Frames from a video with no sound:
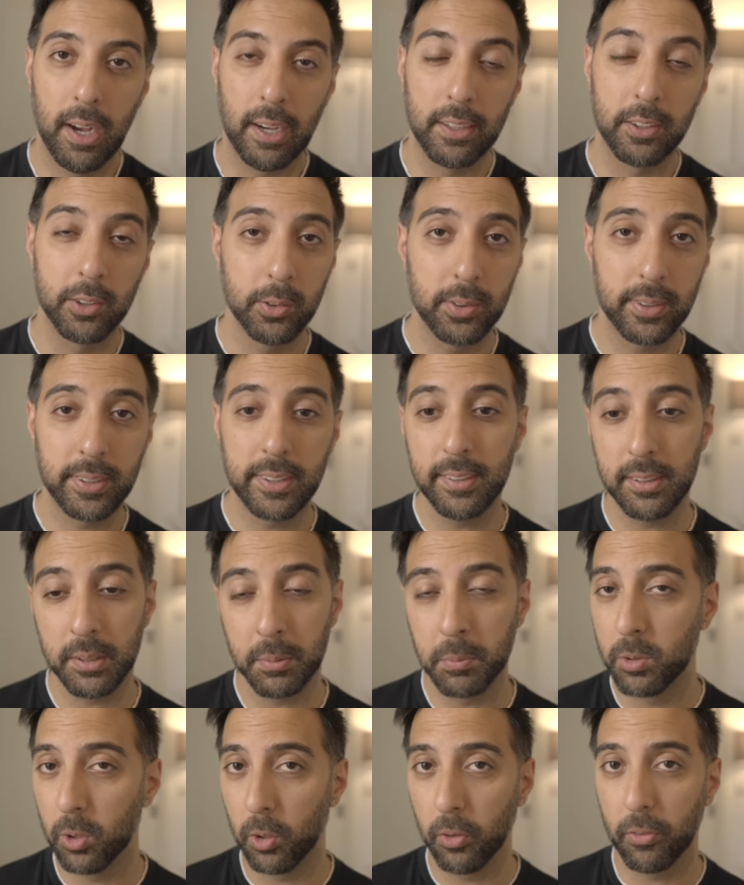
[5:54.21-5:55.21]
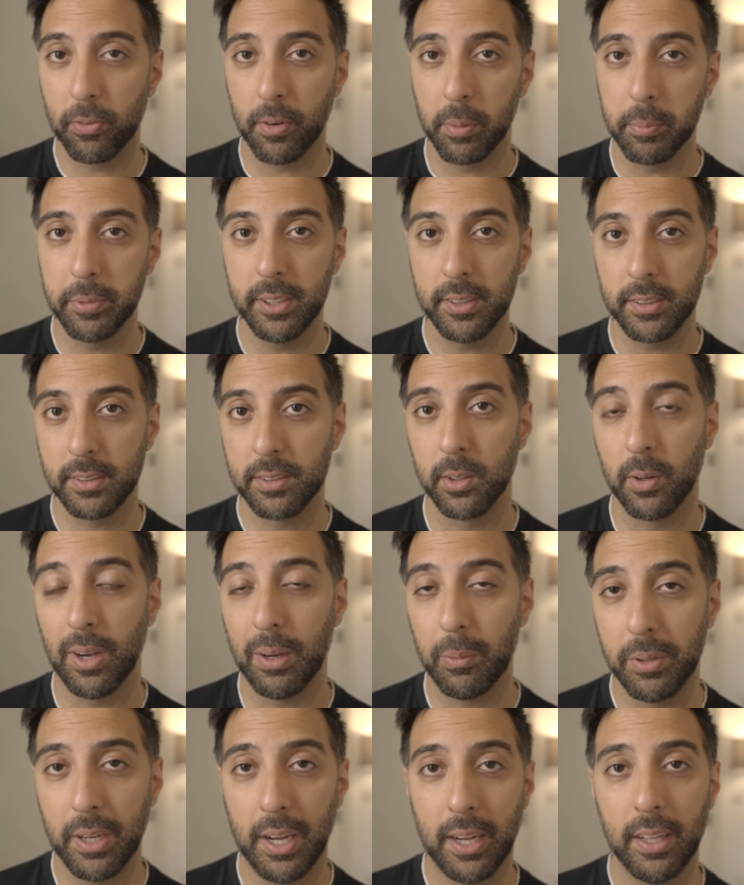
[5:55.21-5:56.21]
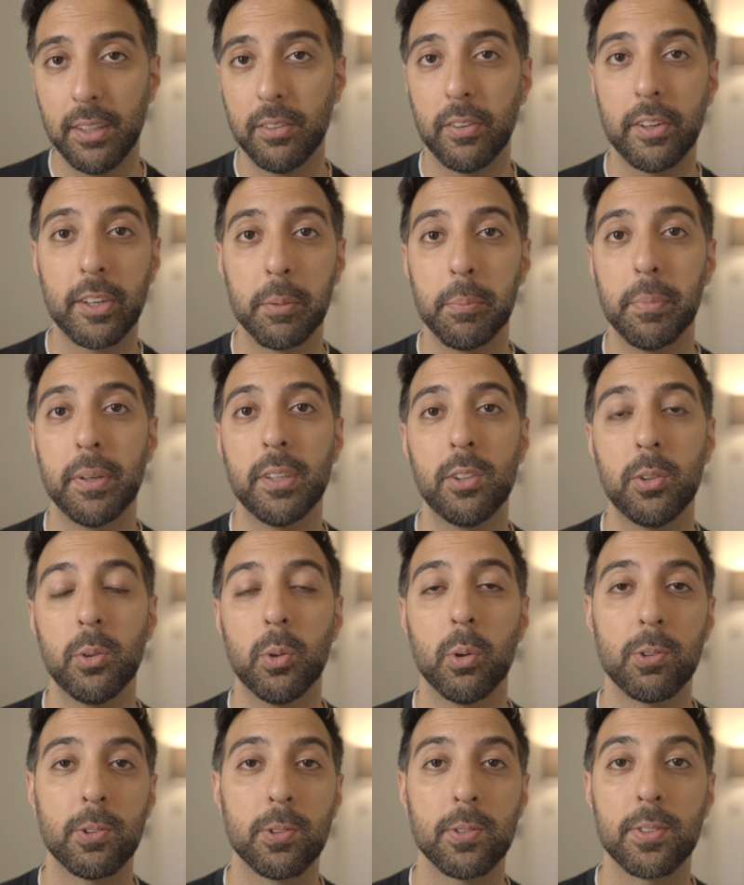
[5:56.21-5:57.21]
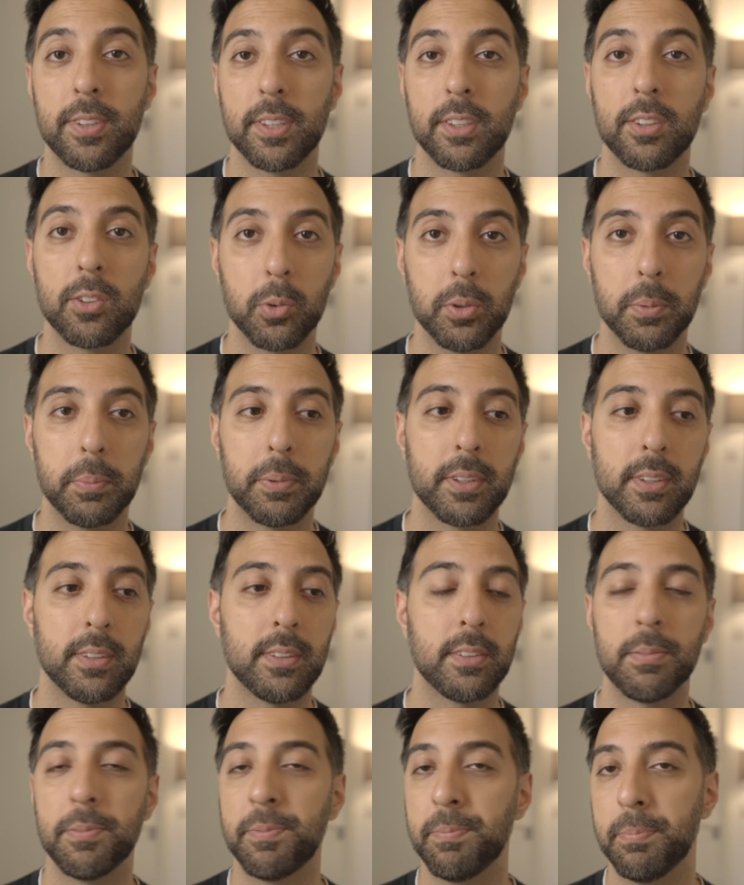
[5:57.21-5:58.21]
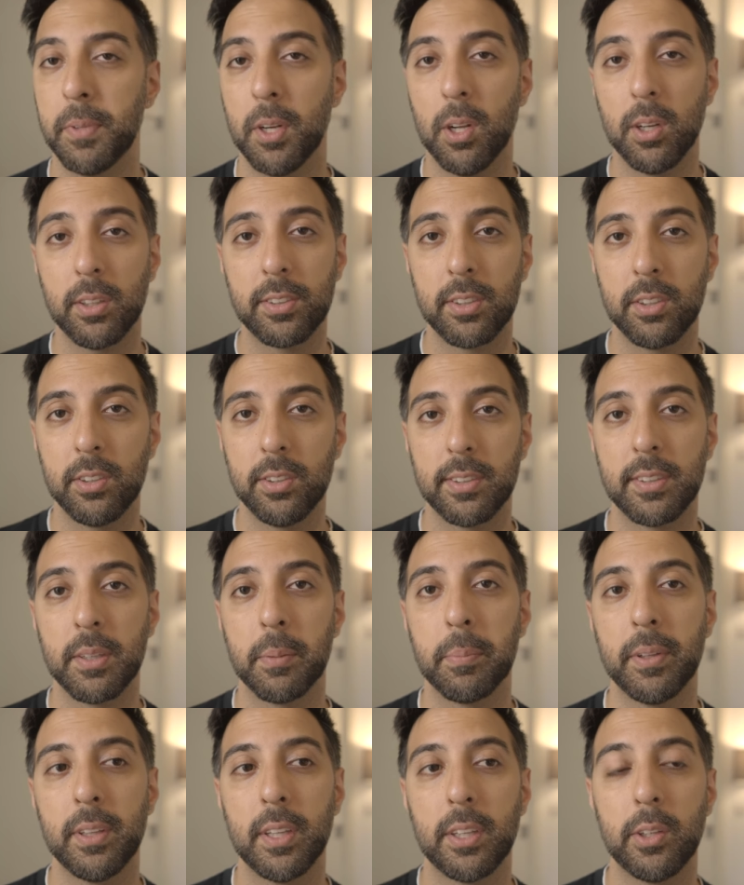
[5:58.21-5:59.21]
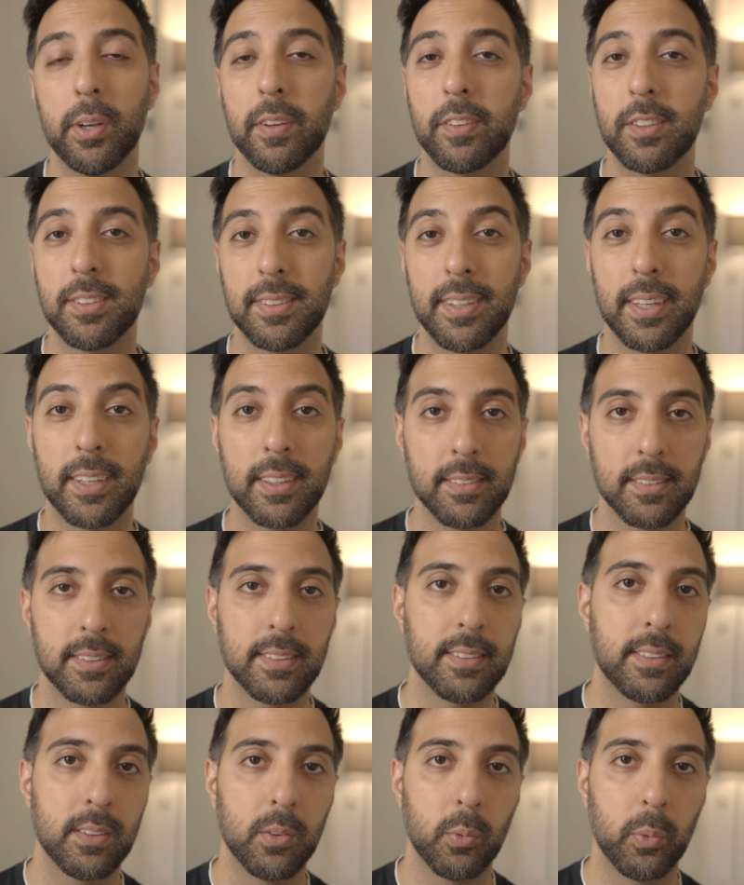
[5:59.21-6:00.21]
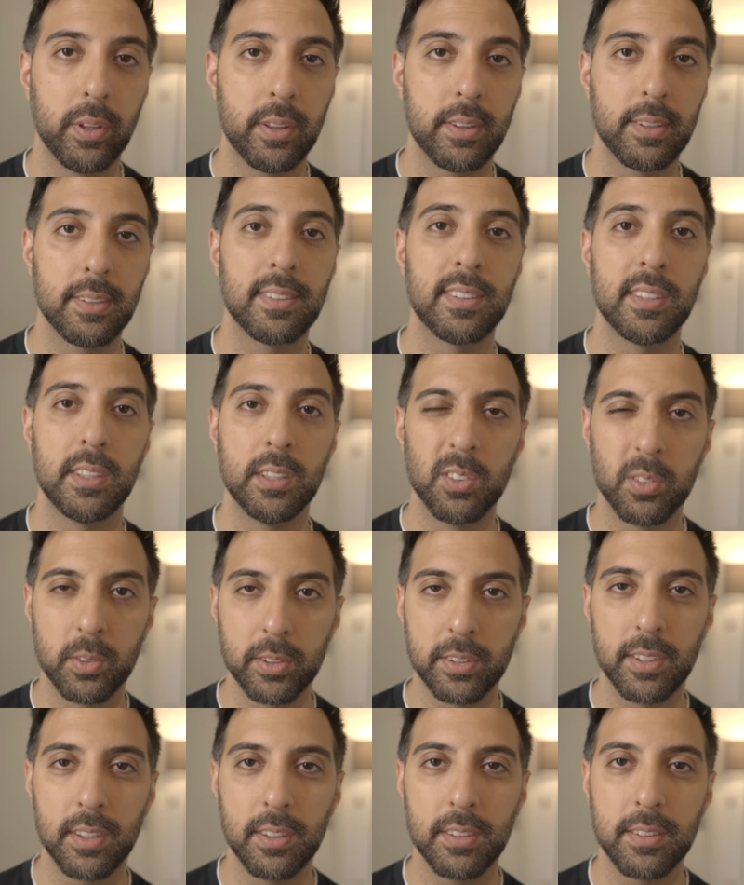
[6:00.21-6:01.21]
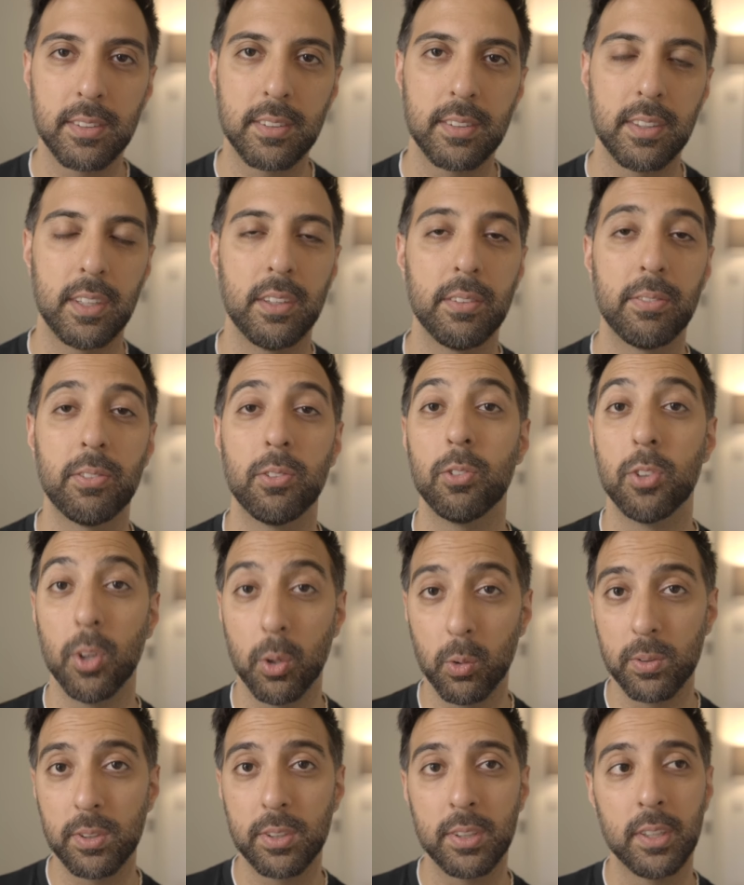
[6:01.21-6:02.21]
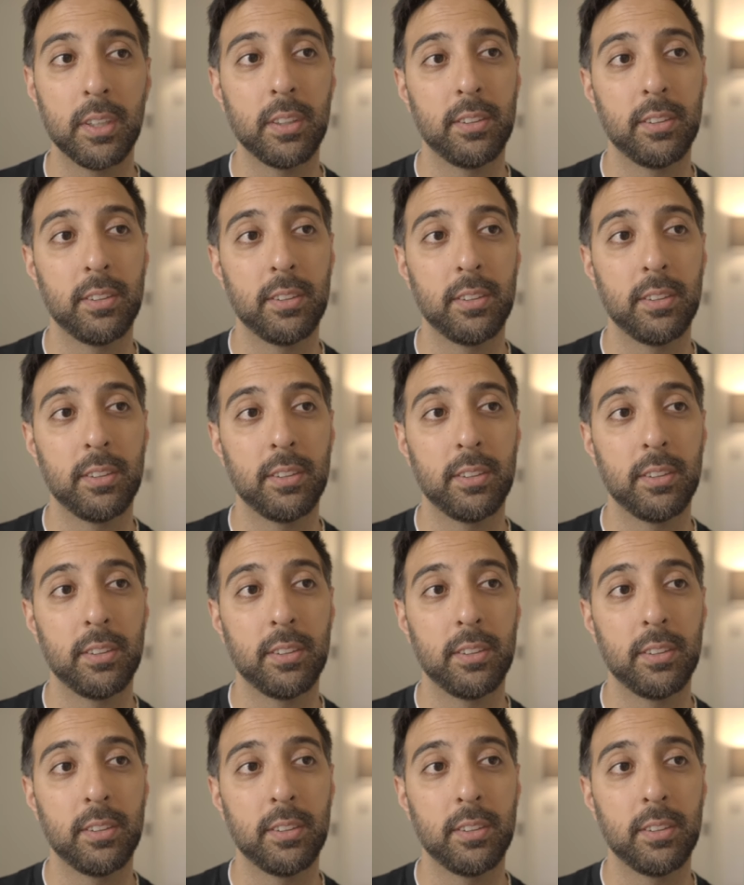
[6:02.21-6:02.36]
I do see some growth from it, so I would highly recommend you also stick to it because Minoxidil is something that you have to stay consistent with to see the results, and if you don't,